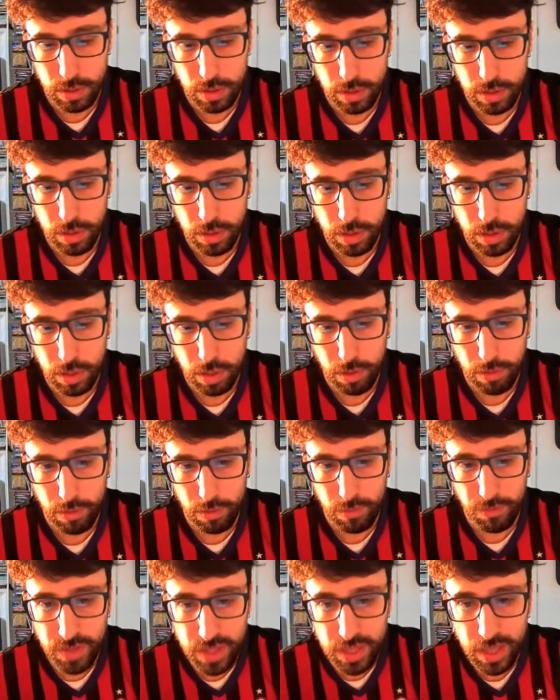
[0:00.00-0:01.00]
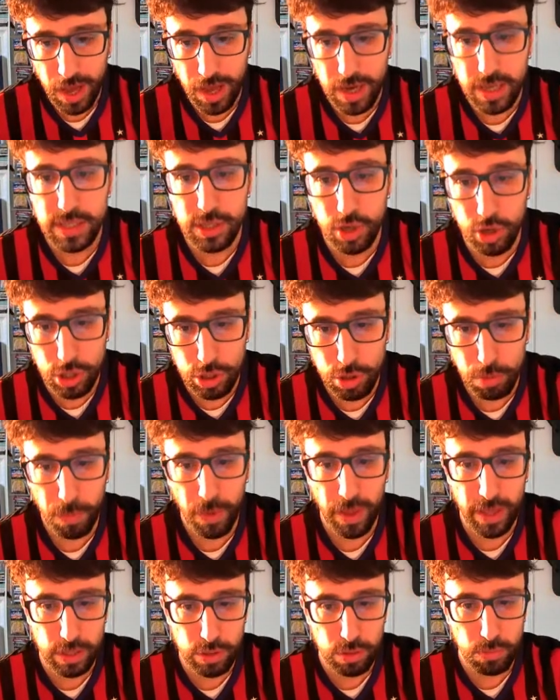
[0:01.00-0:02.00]
Vidal is going to
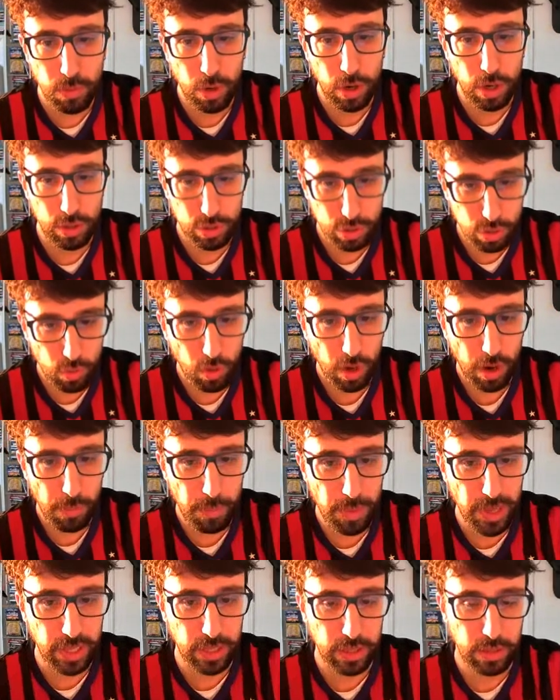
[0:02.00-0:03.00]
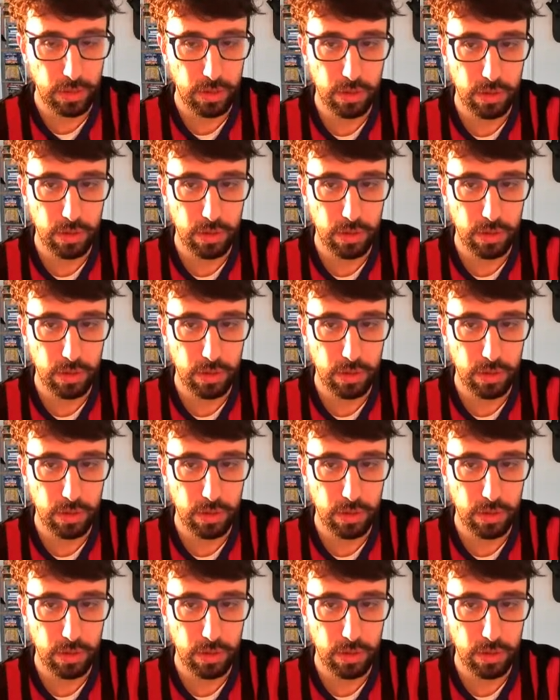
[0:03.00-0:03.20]
play tomorrow. Do you want to bet?